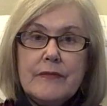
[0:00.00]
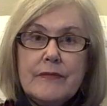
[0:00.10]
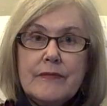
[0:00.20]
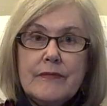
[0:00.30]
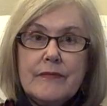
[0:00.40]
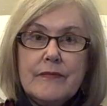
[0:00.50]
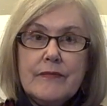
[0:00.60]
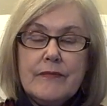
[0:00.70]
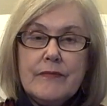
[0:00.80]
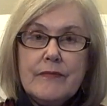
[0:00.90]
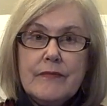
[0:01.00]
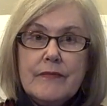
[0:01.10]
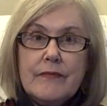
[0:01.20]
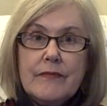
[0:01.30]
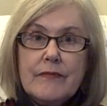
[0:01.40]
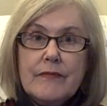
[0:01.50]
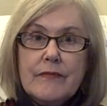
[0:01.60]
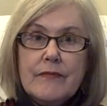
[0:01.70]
Nothing is said.